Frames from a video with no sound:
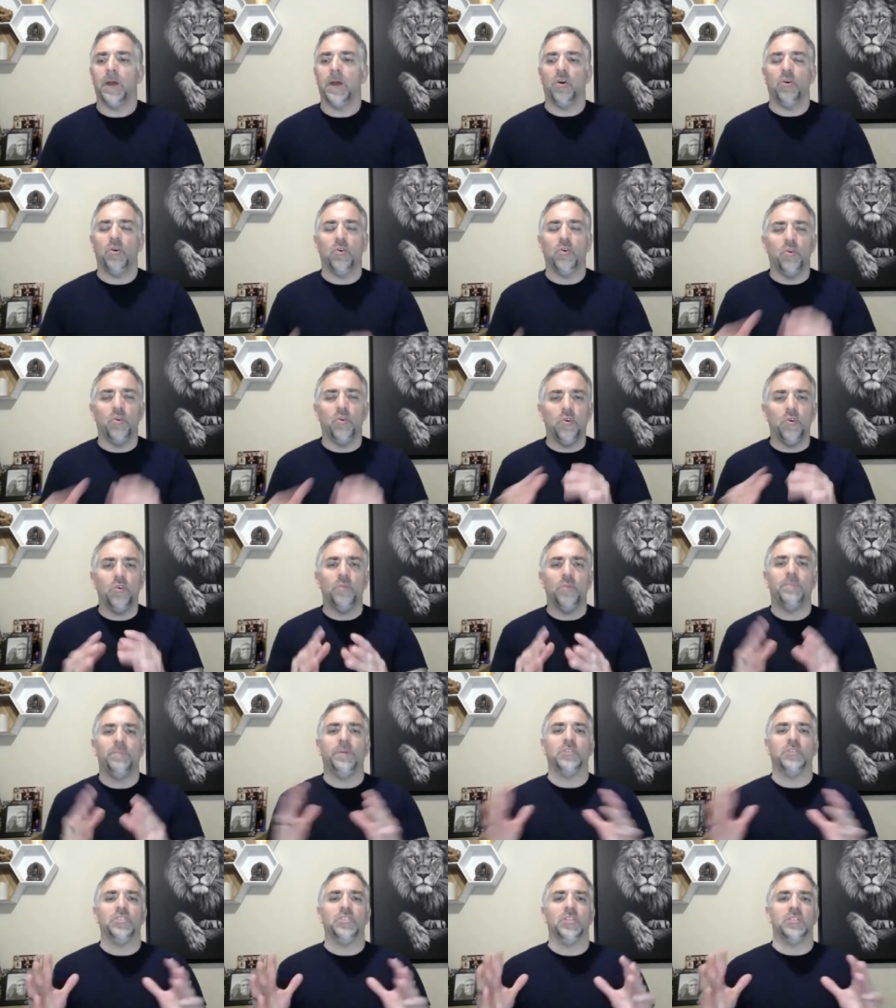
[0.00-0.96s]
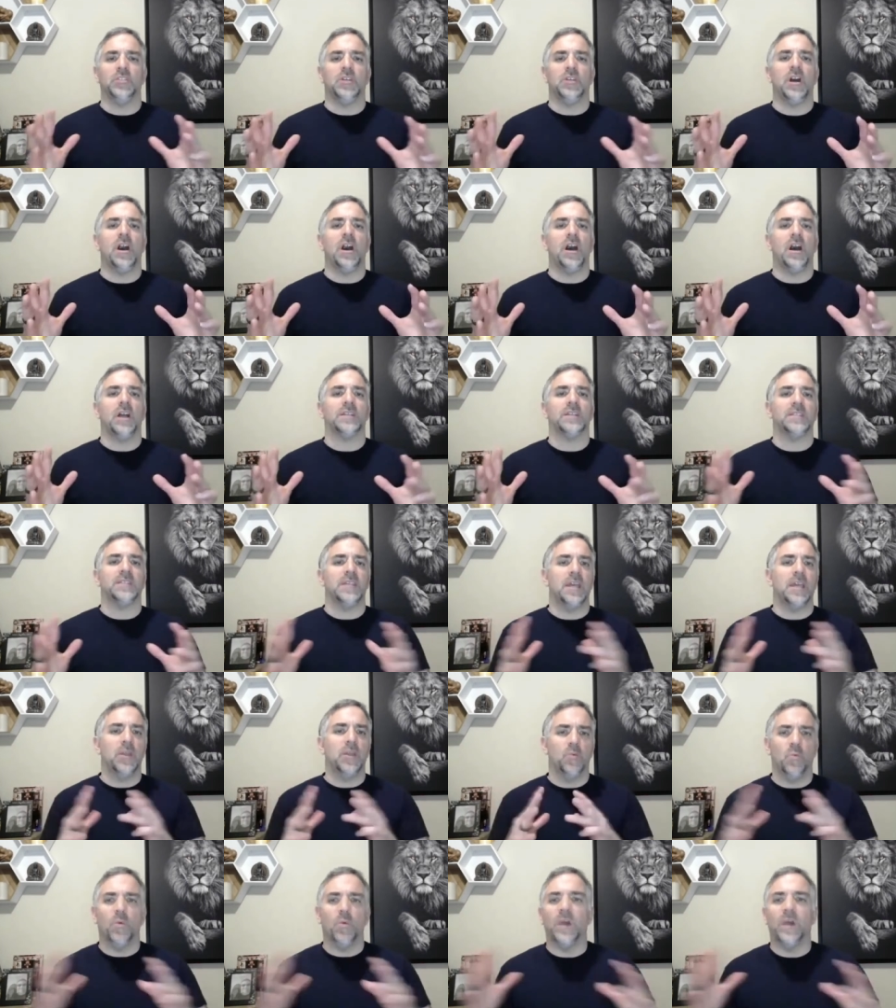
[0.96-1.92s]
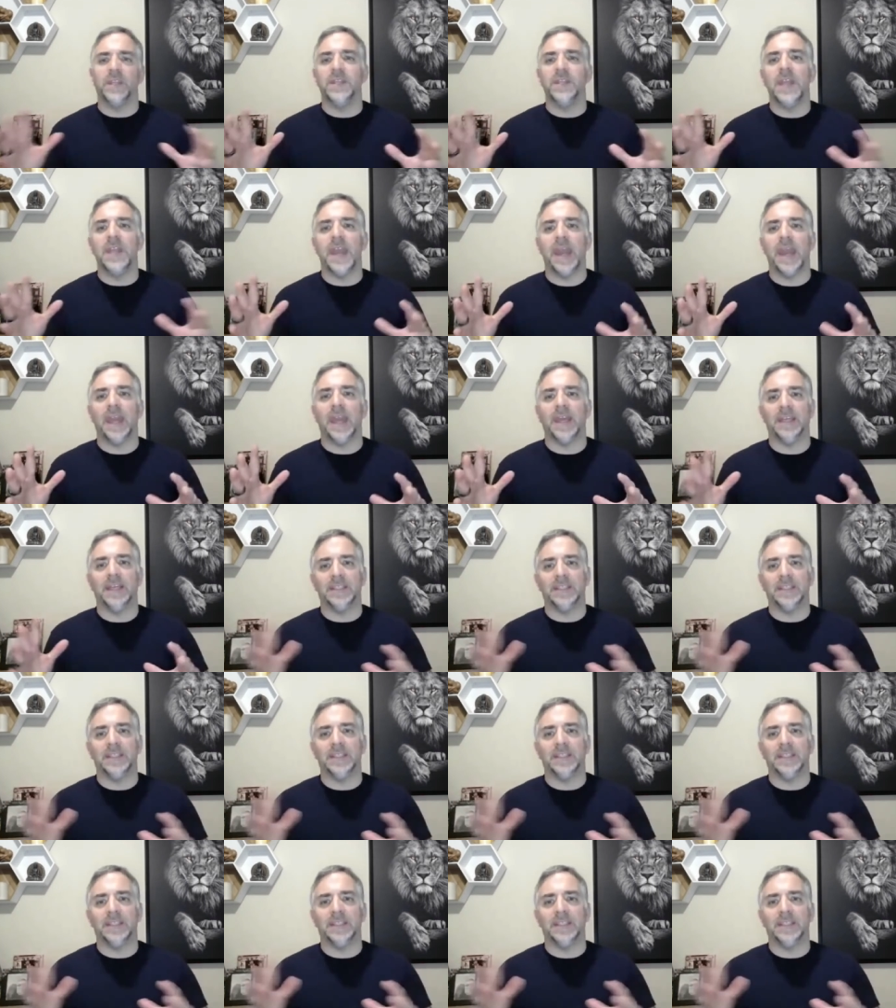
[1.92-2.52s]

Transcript: a whole bunch of talks in one day